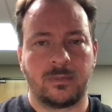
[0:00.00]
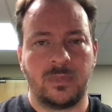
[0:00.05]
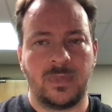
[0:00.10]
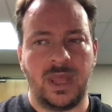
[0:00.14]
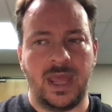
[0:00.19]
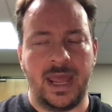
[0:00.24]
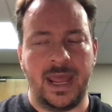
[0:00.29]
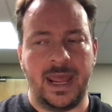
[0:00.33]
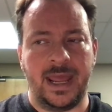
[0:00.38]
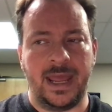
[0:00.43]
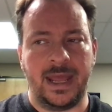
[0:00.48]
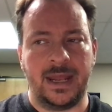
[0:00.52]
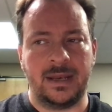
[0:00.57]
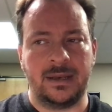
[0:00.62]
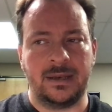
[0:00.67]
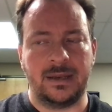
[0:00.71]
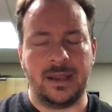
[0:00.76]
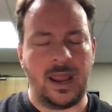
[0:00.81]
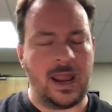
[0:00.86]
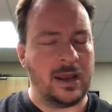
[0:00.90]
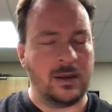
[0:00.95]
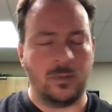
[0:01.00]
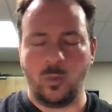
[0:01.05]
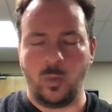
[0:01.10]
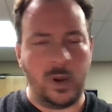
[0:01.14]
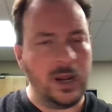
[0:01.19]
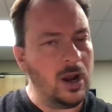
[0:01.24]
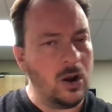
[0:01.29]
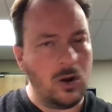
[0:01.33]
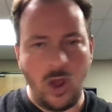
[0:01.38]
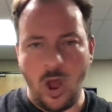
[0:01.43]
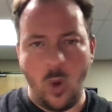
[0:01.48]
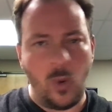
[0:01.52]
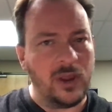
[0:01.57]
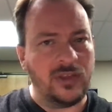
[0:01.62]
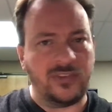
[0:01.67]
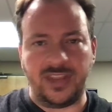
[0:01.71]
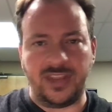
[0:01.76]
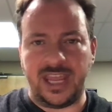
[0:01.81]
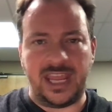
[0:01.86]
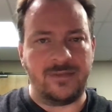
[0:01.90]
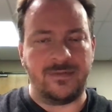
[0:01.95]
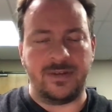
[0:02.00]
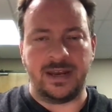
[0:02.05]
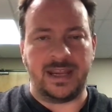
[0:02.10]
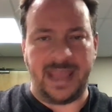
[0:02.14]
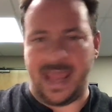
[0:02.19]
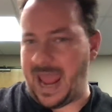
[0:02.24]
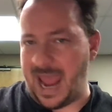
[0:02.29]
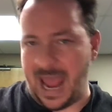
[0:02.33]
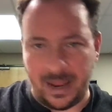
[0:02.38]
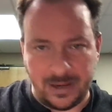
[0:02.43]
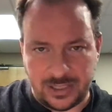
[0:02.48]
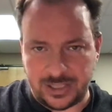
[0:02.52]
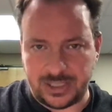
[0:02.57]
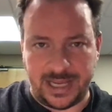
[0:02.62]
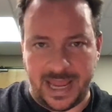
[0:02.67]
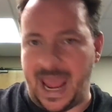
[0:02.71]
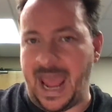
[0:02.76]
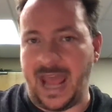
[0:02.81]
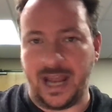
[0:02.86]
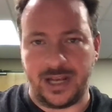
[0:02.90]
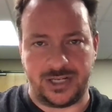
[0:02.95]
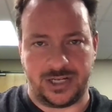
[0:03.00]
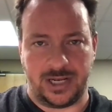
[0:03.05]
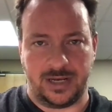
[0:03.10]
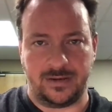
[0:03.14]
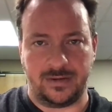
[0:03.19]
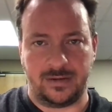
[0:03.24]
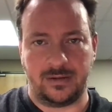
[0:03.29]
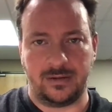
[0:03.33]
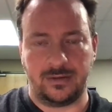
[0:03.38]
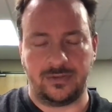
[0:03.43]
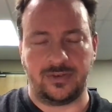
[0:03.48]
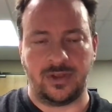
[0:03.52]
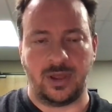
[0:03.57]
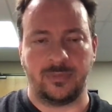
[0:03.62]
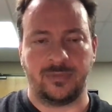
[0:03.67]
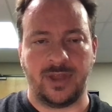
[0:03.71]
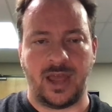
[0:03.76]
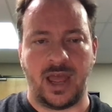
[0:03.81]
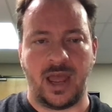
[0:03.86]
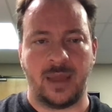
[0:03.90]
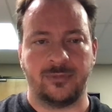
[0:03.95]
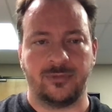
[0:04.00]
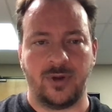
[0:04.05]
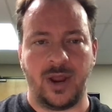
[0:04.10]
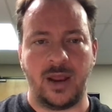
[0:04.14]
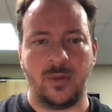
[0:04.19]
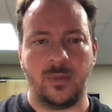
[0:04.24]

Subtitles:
and we don't always even catch it sometimes, right?